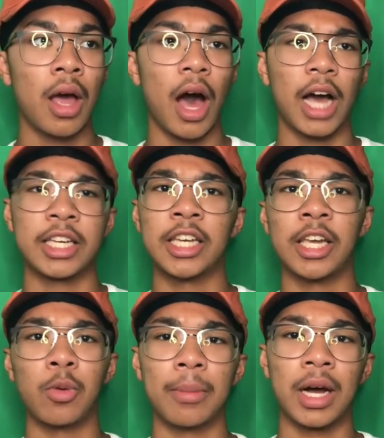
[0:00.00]
I kick it
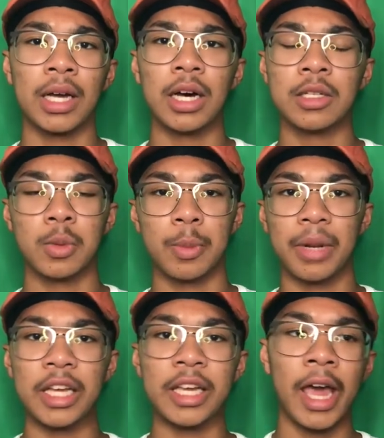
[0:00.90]
with my cousins. We
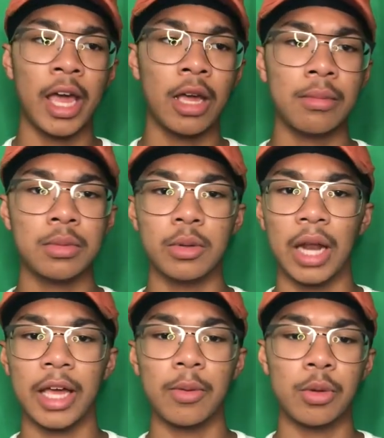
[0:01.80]
play games. We
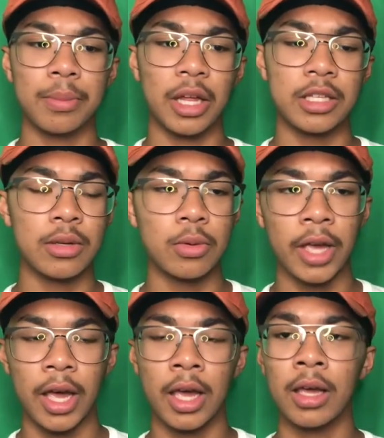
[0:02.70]
play
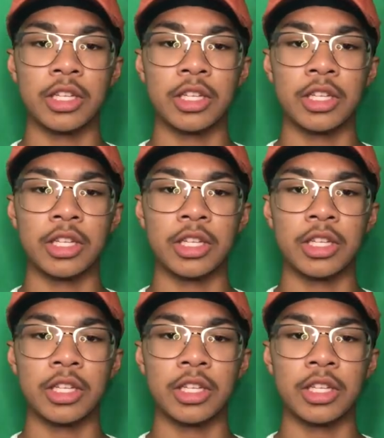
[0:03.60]
2K.